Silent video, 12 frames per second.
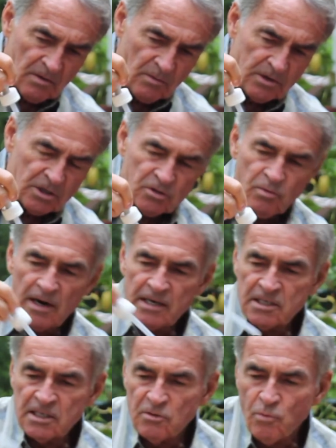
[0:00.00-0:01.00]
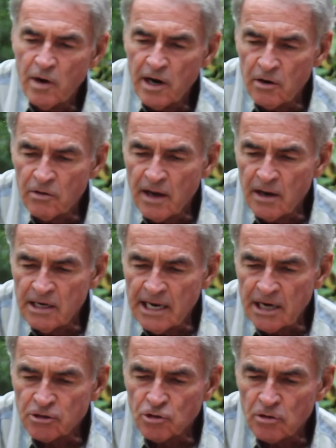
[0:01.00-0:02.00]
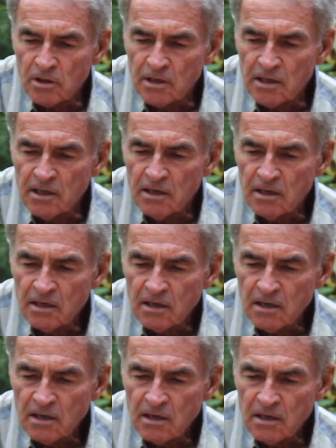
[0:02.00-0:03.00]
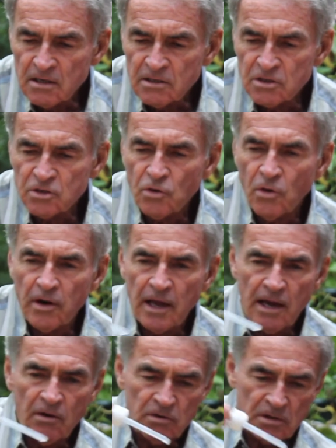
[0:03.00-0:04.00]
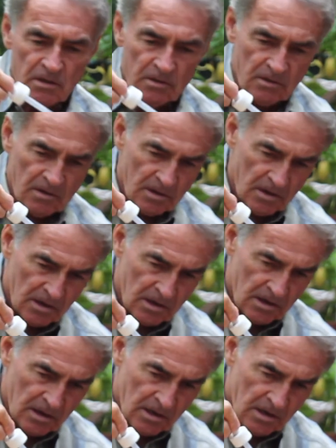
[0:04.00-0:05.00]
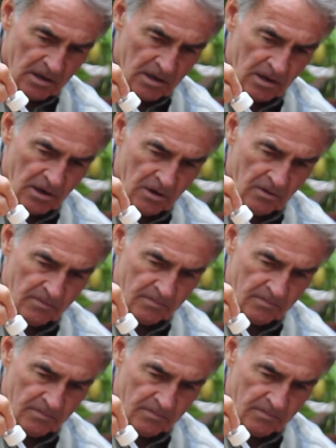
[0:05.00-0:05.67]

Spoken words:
just want to see where they naturally sort out here.